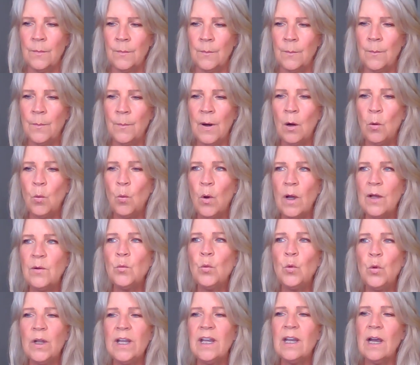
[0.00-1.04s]
But
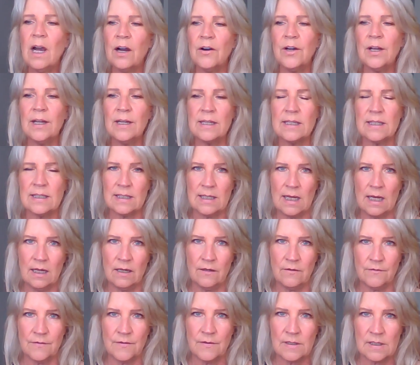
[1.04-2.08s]
when we are in a state
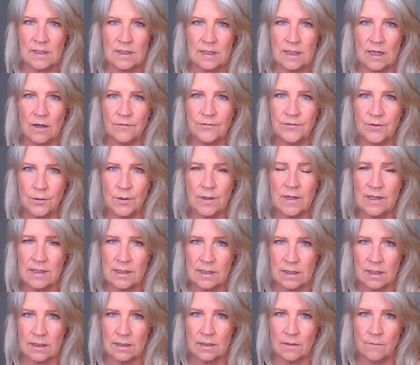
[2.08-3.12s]
of self
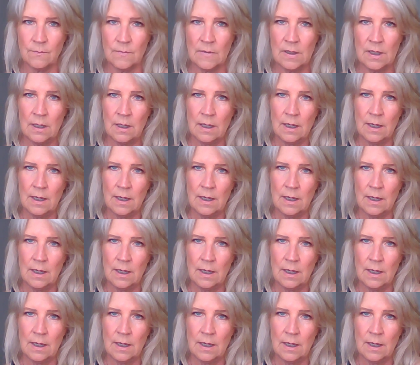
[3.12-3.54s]
criticism,